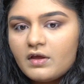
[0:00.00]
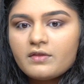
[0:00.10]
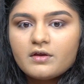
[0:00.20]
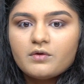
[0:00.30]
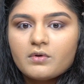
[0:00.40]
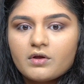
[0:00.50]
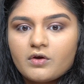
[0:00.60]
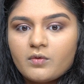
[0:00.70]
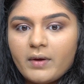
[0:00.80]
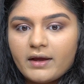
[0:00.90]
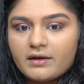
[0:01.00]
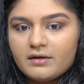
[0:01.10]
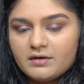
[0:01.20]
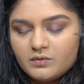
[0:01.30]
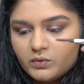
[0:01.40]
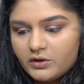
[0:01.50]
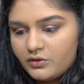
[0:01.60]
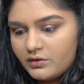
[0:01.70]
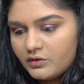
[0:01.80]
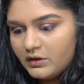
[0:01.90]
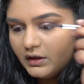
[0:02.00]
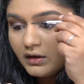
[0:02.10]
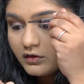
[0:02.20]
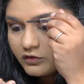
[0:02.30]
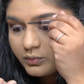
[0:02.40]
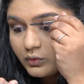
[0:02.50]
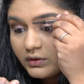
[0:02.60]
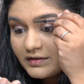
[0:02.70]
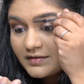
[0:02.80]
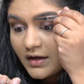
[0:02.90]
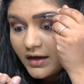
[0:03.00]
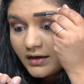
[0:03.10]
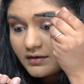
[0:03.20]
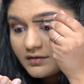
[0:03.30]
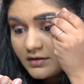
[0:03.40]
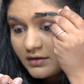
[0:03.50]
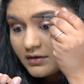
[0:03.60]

And then you want to go back in with the spoolie side.